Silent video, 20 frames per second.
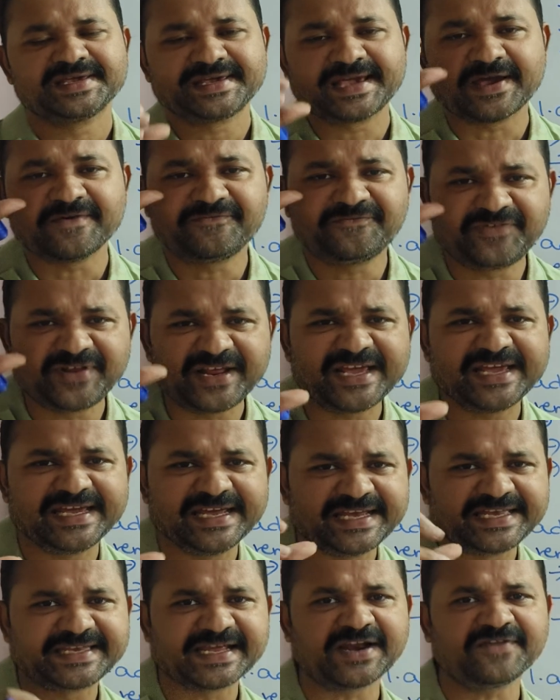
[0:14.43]
every
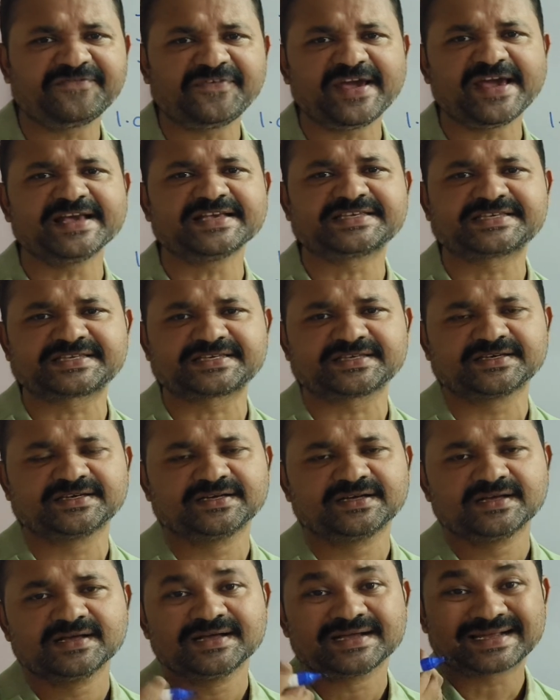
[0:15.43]
interface,
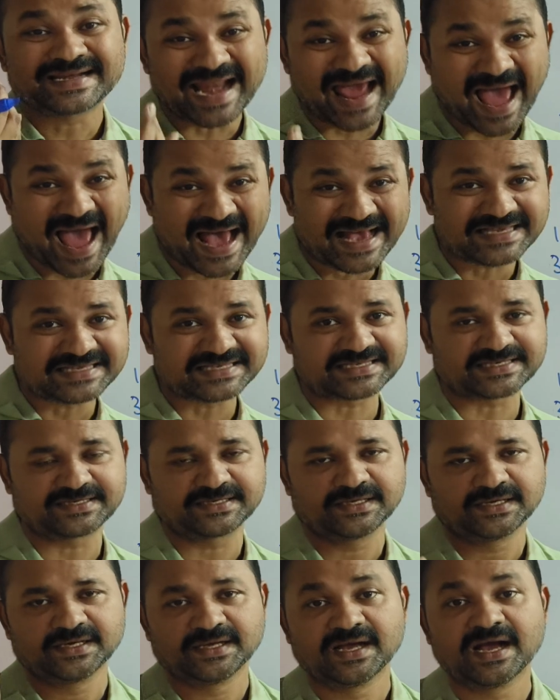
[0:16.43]

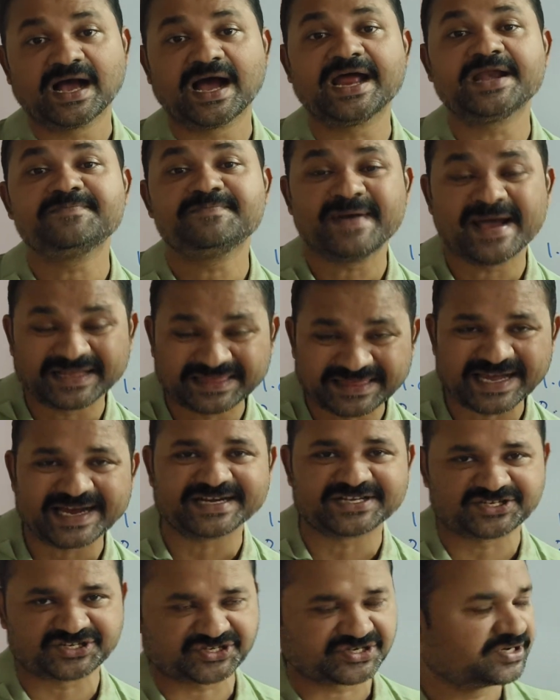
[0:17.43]
class and
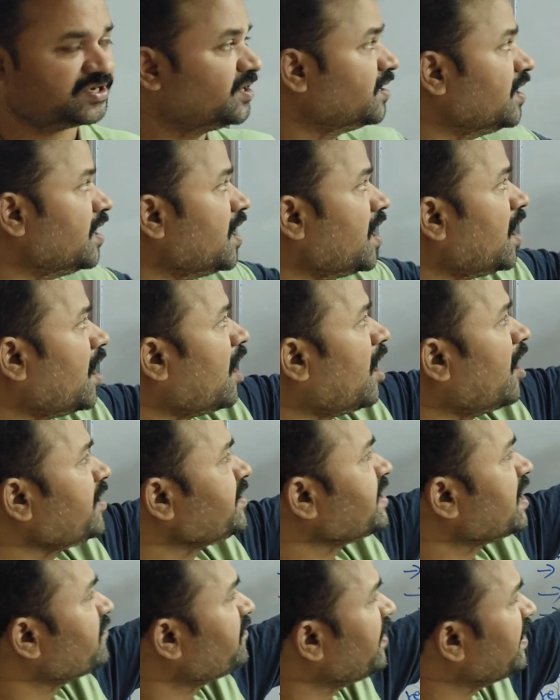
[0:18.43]
methods are
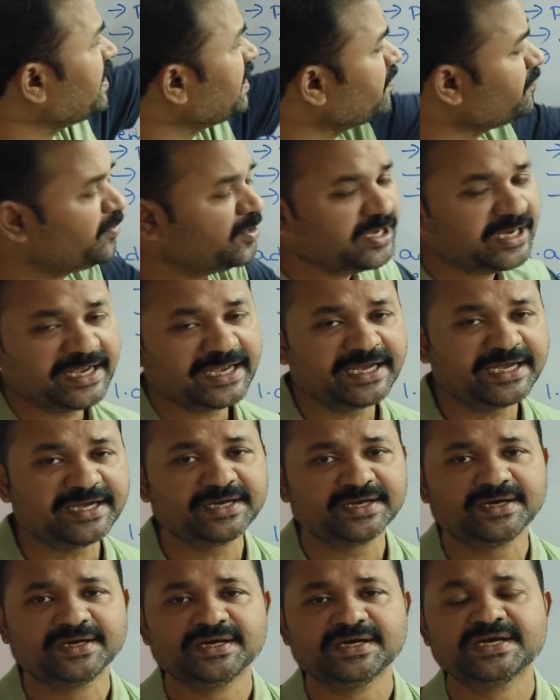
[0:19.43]
available
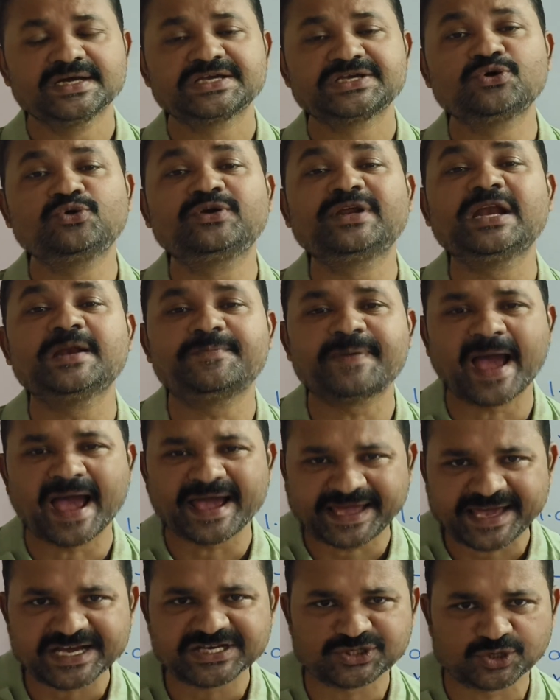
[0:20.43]
in util
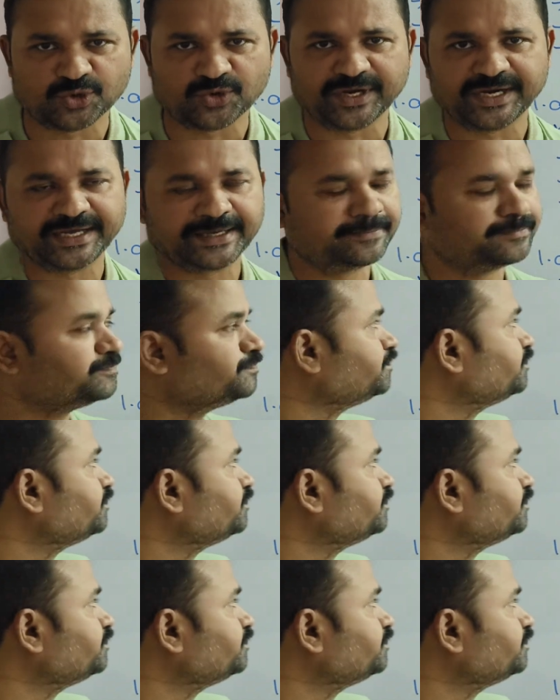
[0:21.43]
package only.